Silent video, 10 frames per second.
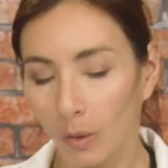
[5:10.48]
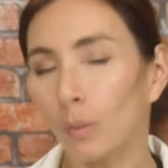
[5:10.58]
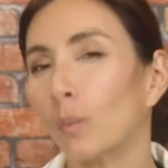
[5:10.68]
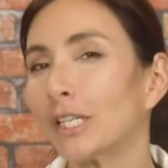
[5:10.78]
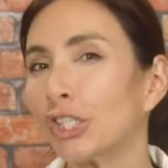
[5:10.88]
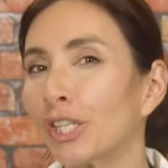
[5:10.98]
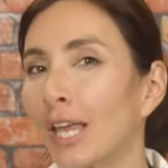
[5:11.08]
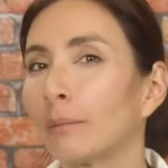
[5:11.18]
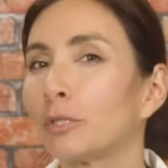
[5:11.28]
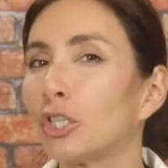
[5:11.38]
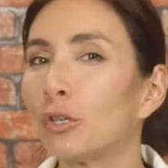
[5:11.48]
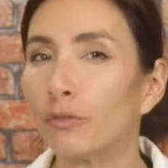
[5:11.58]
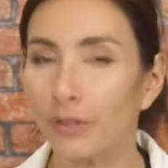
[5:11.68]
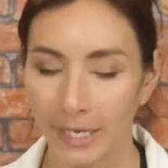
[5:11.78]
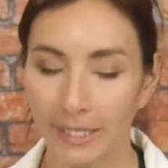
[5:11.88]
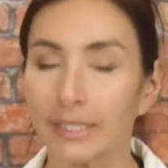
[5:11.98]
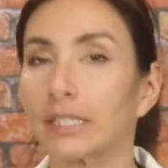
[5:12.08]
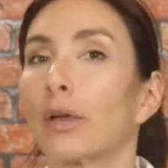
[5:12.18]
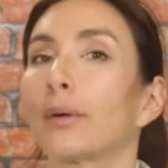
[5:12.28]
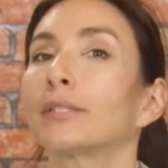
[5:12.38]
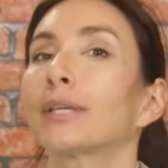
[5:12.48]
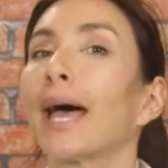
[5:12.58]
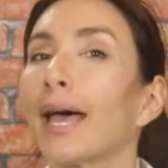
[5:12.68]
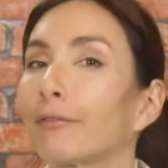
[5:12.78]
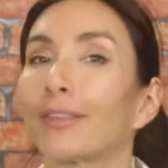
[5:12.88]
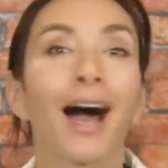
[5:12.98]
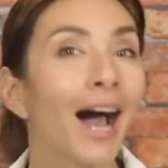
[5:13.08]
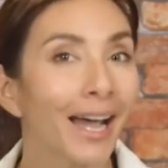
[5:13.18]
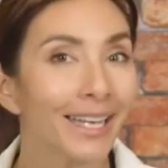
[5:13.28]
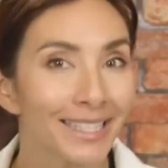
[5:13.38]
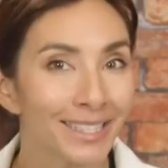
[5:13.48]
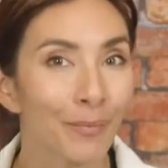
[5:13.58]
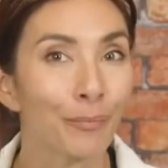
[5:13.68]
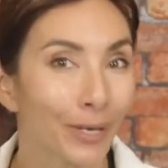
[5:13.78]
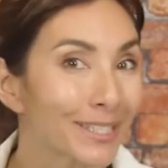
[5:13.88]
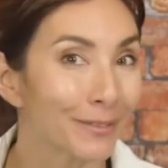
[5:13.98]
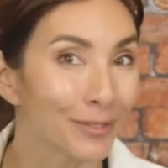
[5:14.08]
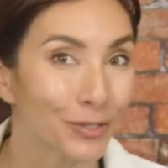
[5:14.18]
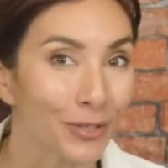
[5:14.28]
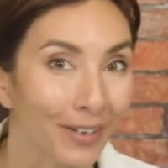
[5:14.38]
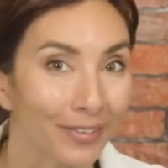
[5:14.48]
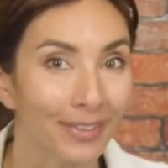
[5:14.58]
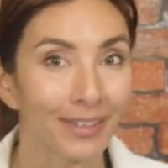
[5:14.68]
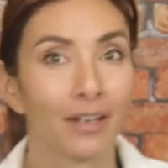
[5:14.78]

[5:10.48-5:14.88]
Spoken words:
Which shape do you think is going to have the highest compressive strength?